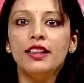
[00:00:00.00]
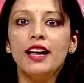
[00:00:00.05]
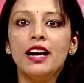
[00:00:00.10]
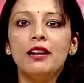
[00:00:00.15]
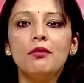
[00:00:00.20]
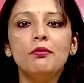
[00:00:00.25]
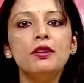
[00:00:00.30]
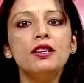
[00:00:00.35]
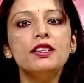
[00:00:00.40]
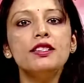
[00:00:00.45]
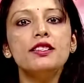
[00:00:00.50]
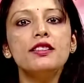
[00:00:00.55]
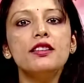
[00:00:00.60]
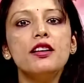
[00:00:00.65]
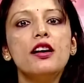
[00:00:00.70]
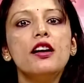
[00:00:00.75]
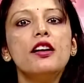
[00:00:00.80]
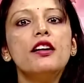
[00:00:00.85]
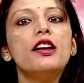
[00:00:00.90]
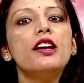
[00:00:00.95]
That means
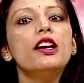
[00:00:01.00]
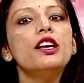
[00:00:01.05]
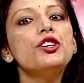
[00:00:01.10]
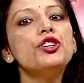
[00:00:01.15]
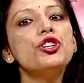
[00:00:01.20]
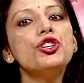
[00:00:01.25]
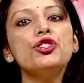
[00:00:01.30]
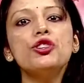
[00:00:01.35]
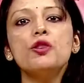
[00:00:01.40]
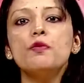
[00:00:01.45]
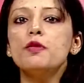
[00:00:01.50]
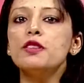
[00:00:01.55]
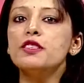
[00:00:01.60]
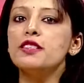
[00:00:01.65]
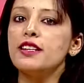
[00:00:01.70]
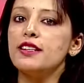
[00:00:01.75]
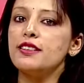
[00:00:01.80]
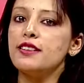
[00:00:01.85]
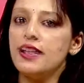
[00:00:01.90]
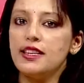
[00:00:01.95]
a relationship
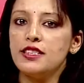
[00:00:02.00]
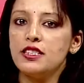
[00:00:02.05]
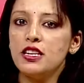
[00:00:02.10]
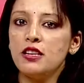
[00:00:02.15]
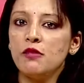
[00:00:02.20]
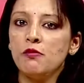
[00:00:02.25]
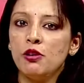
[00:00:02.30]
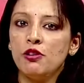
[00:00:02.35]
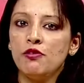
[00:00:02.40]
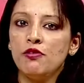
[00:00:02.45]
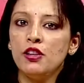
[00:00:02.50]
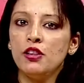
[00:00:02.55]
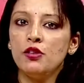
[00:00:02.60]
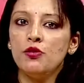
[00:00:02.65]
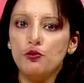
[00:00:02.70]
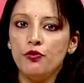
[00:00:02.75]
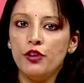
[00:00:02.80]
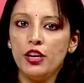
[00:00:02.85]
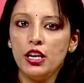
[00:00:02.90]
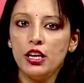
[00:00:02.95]
is existing between
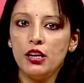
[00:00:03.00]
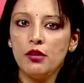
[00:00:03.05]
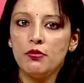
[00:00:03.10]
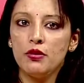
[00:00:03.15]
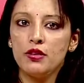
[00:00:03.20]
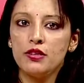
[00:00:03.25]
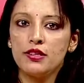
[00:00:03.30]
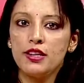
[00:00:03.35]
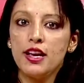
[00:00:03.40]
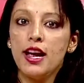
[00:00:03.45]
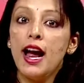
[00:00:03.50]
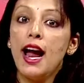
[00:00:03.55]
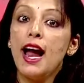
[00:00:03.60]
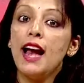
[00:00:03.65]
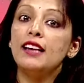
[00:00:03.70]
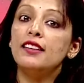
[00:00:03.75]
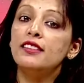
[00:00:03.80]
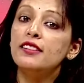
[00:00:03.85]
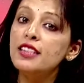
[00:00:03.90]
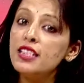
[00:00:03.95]
two variables
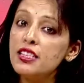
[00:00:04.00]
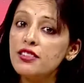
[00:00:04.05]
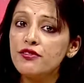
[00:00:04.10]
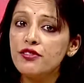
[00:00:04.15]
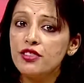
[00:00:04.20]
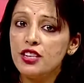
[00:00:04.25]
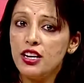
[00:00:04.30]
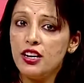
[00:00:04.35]
and this